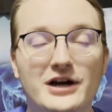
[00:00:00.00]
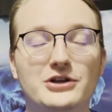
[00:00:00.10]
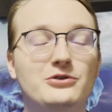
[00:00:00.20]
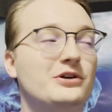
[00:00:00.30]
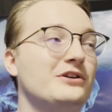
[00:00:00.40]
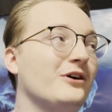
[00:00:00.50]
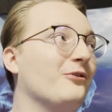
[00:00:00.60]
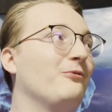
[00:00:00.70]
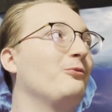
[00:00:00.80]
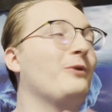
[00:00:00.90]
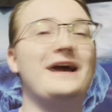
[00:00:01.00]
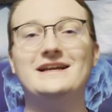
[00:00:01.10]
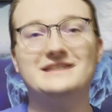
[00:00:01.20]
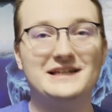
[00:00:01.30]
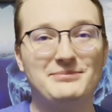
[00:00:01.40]
You could go way
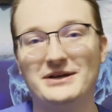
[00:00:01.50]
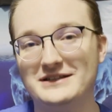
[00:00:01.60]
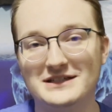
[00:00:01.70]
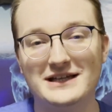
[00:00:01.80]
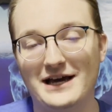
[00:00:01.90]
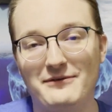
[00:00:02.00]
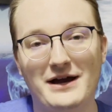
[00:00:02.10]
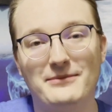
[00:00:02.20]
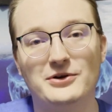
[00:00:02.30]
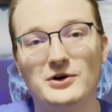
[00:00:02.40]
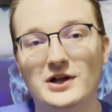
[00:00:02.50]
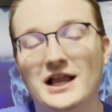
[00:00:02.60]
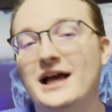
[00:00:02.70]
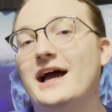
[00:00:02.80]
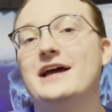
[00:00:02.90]
deep into that rabbit hole
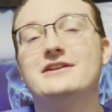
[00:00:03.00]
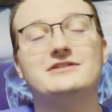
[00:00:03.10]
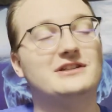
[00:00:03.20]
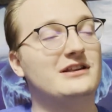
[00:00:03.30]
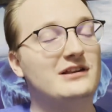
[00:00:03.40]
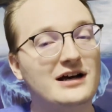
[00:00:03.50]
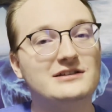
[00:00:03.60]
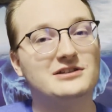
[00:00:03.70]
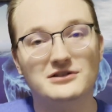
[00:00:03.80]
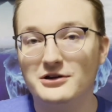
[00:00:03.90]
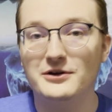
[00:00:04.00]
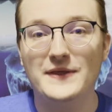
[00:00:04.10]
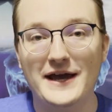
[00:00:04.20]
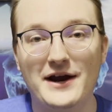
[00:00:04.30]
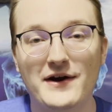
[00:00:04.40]
and there's a lot to learn
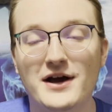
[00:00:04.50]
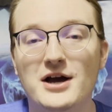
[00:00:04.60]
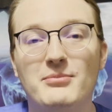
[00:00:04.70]
there,